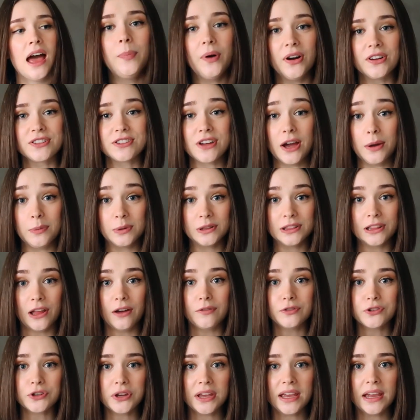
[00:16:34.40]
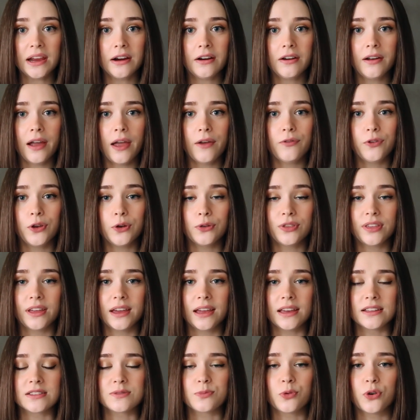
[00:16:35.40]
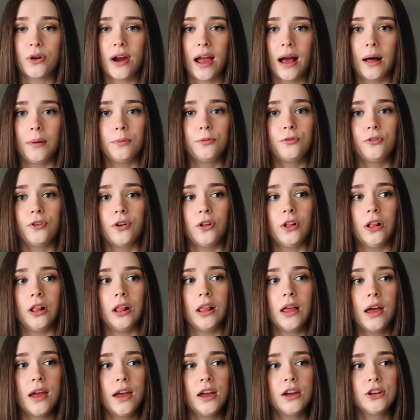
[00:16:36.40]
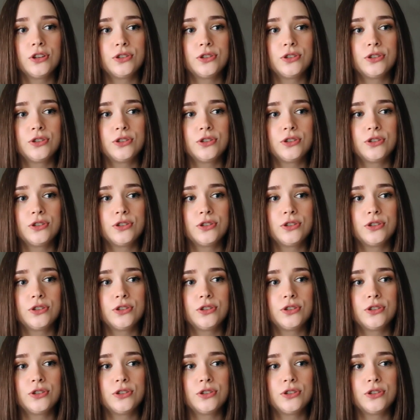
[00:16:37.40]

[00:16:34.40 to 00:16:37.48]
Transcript: But I would love to hear if you think it's more helpful